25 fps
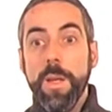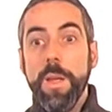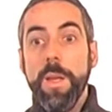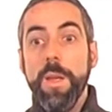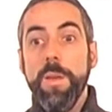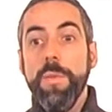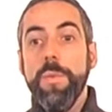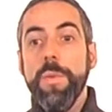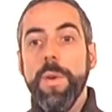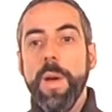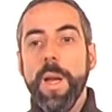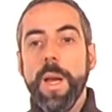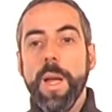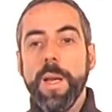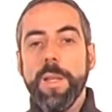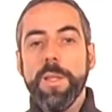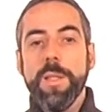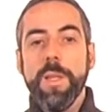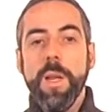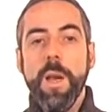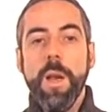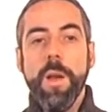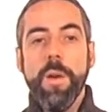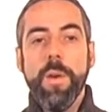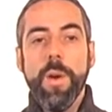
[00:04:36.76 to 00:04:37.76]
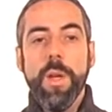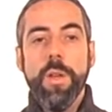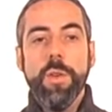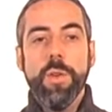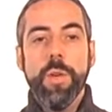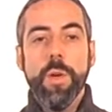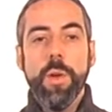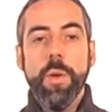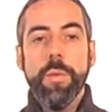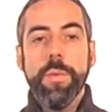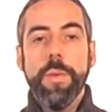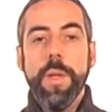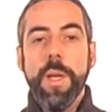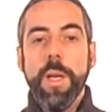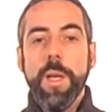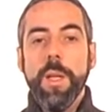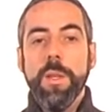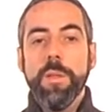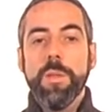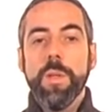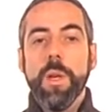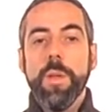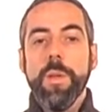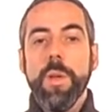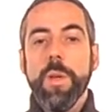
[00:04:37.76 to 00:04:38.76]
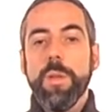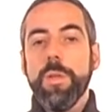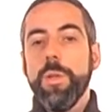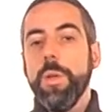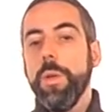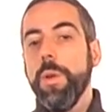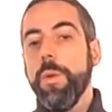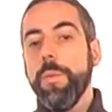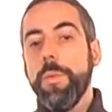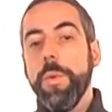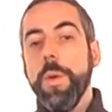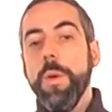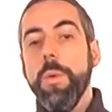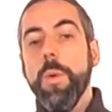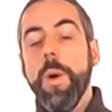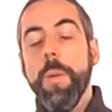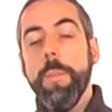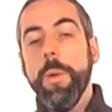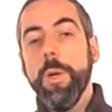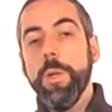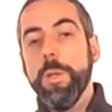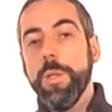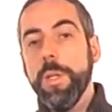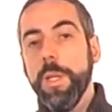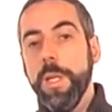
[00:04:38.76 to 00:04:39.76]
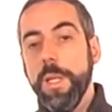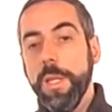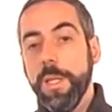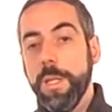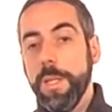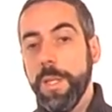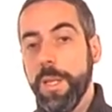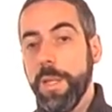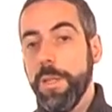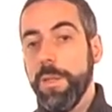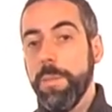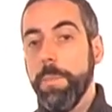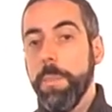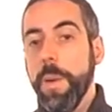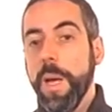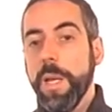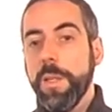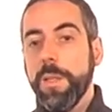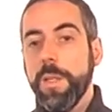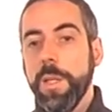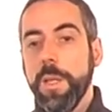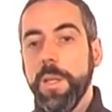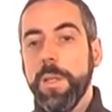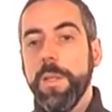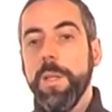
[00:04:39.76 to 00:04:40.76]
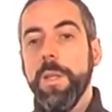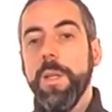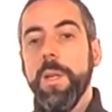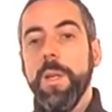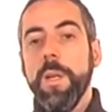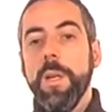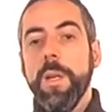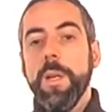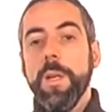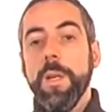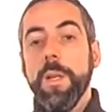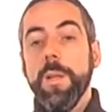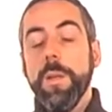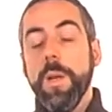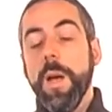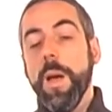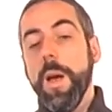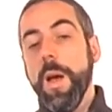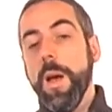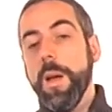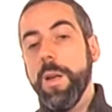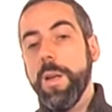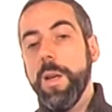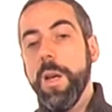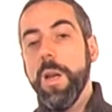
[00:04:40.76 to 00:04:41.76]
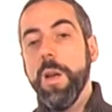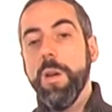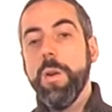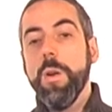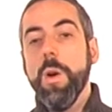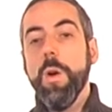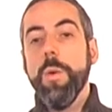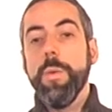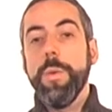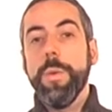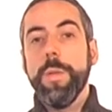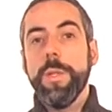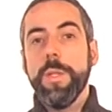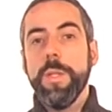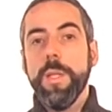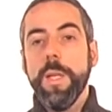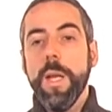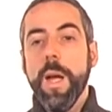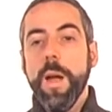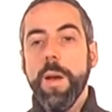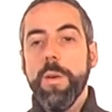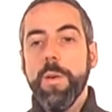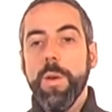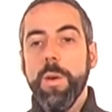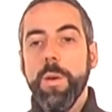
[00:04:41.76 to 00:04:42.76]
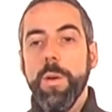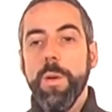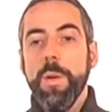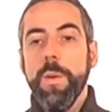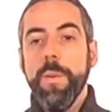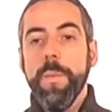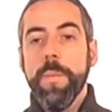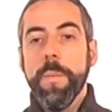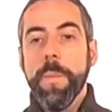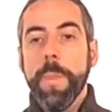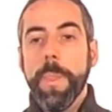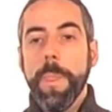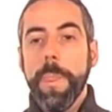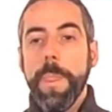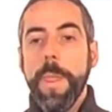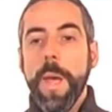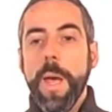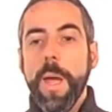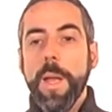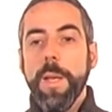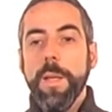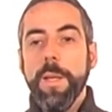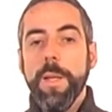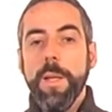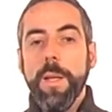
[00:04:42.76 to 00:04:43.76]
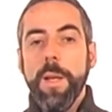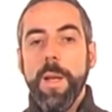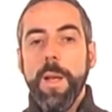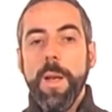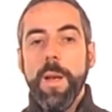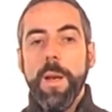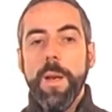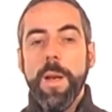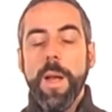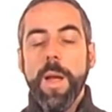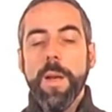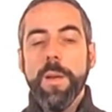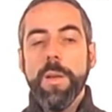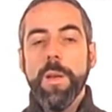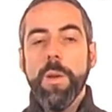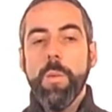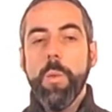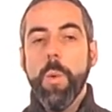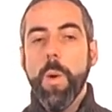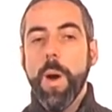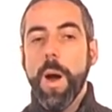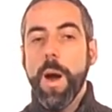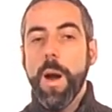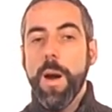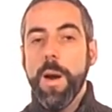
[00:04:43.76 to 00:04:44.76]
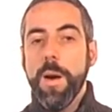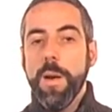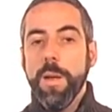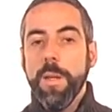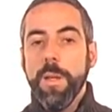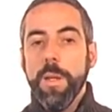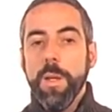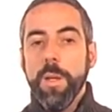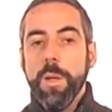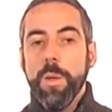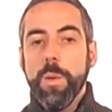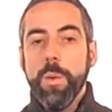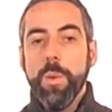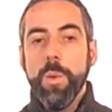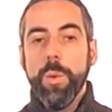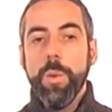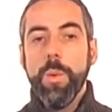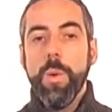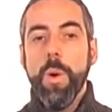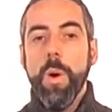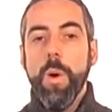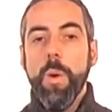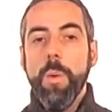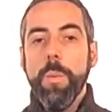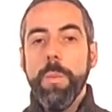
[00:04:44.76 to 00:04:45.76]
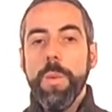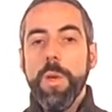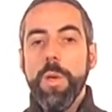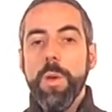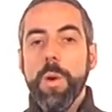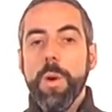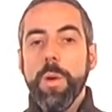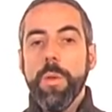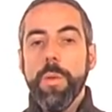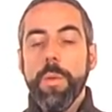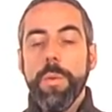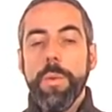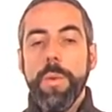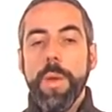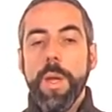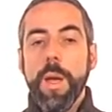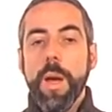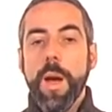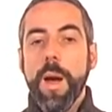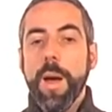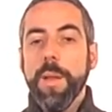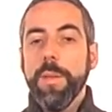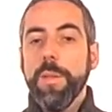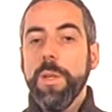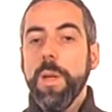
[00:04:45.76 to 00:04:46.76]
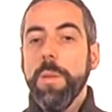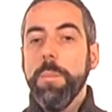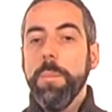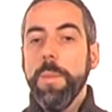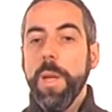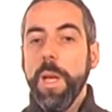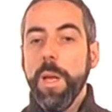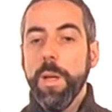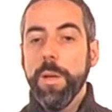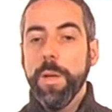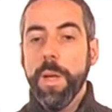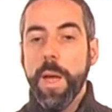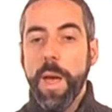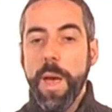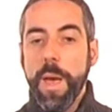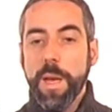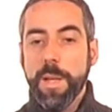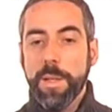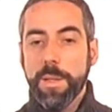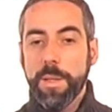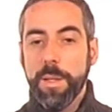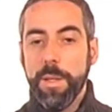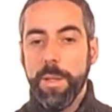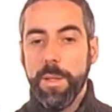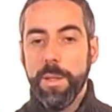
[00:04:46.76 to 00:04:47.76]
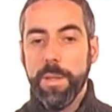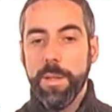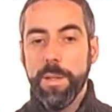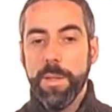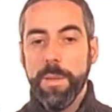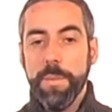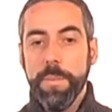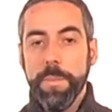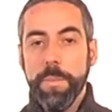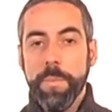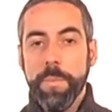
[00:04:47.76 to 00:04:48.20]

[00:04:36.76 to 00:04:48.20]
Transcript: If an acceleration of the introduction of renewables is expected, a green growth scenario, then land required would go beyond 300 million hectares.